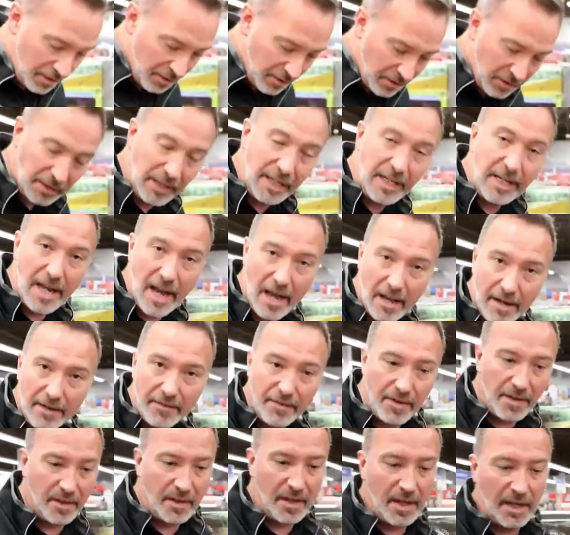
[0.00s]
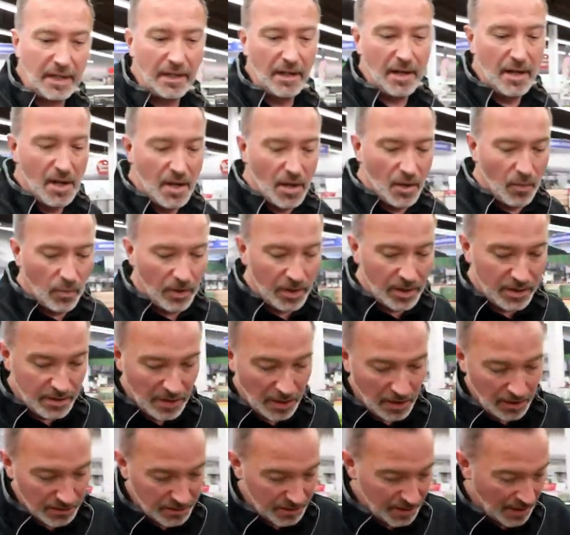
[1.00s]
you clean out everything when it's
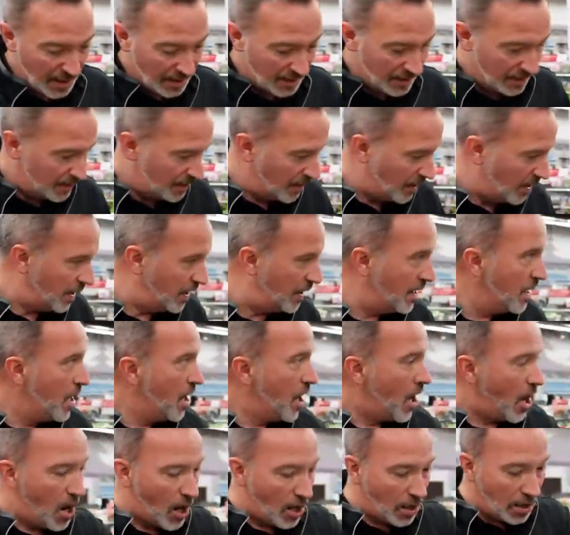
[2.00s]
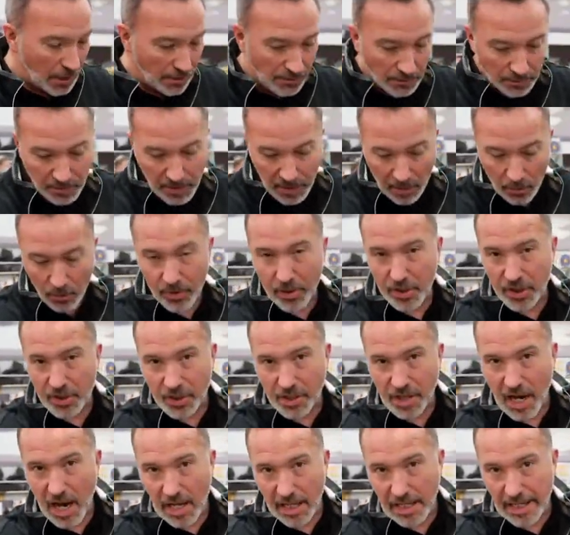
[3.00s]
all said and done. All of them come with the
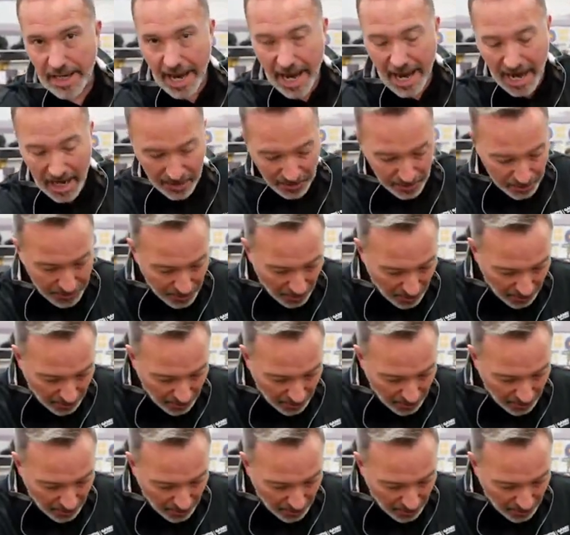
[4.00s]
solid handles